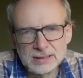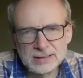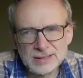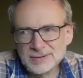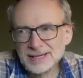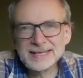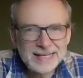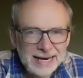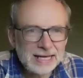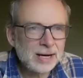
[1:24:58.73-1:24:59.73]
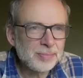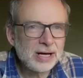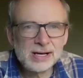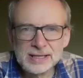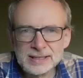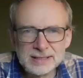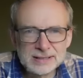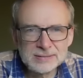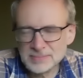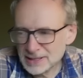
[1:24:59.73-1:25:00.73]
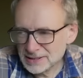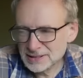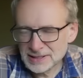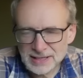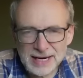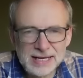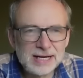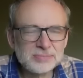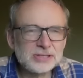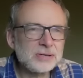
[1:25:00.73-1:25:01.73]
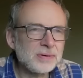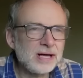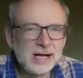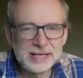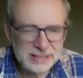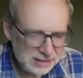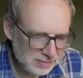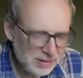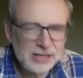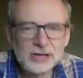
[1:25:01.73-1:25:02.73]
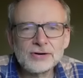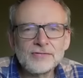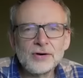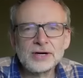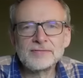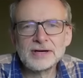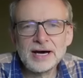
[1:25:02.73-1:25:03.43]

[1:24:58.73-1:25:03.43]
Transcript: So getting up getting up super early doesn't mean you're avoiding